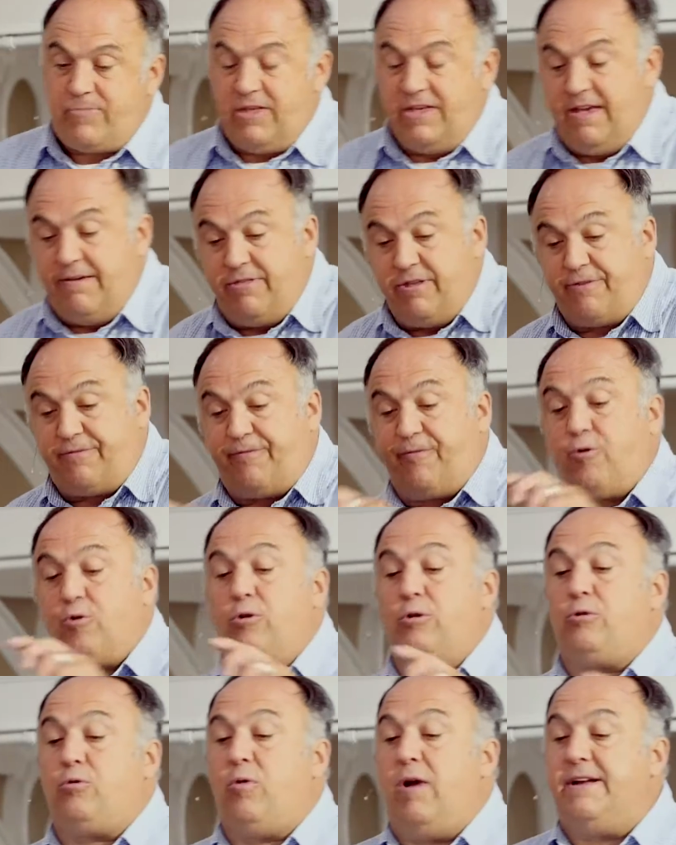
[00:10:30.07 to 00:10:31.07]
You have this
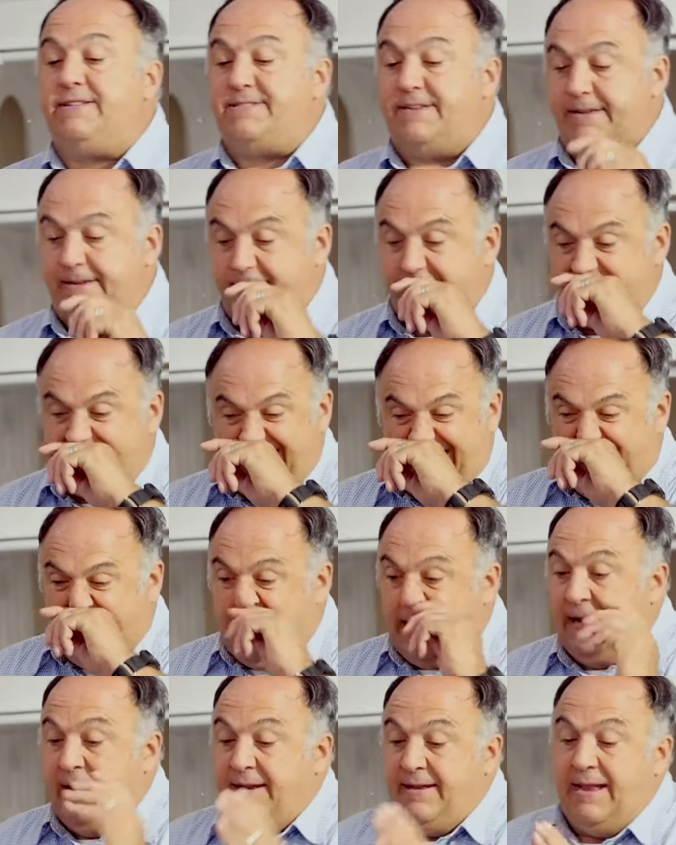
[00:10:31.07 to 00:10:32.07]
Fertile Crescent.
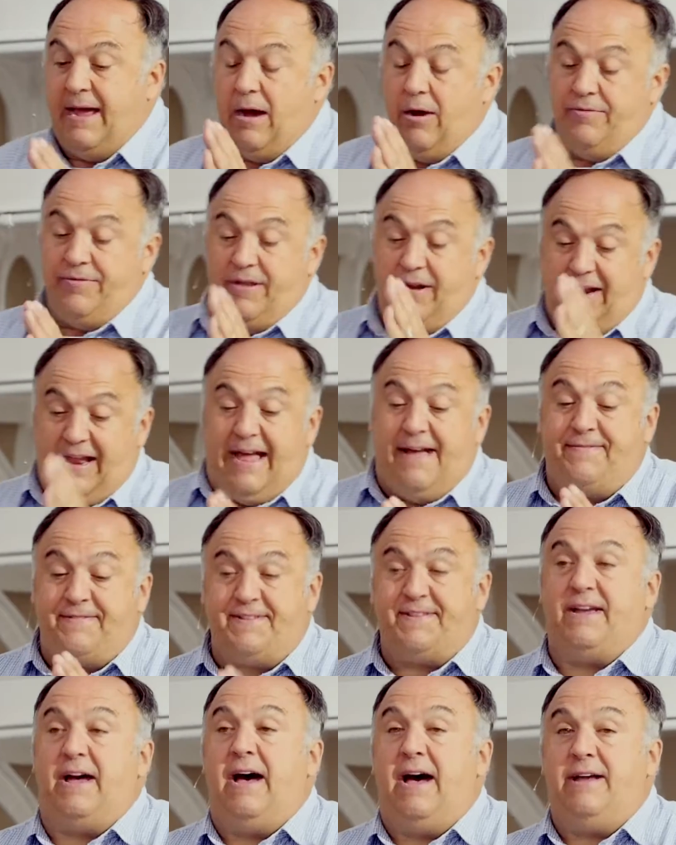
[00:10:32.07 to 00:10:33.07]
Now on the left
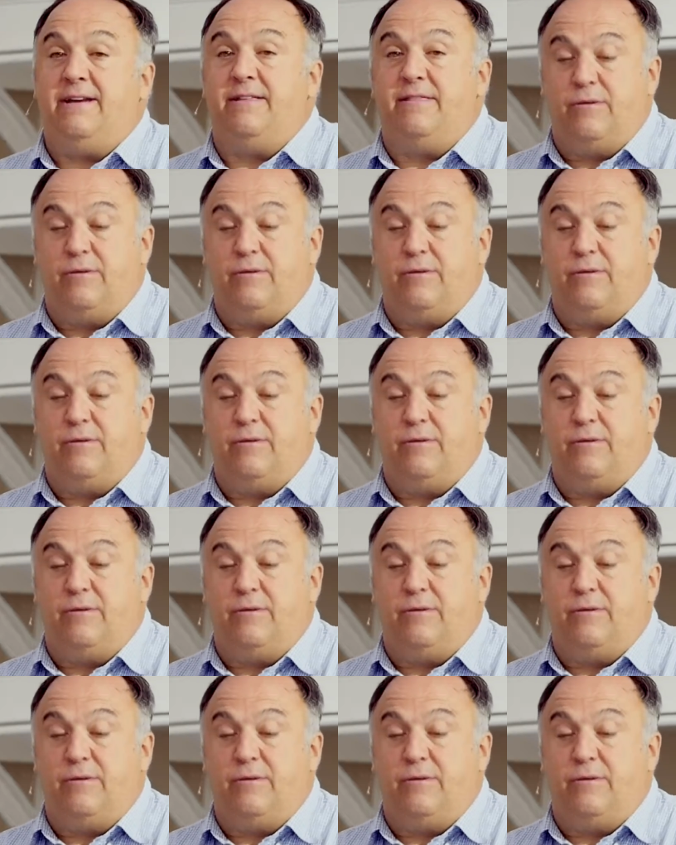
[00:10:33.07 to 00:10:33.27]
side,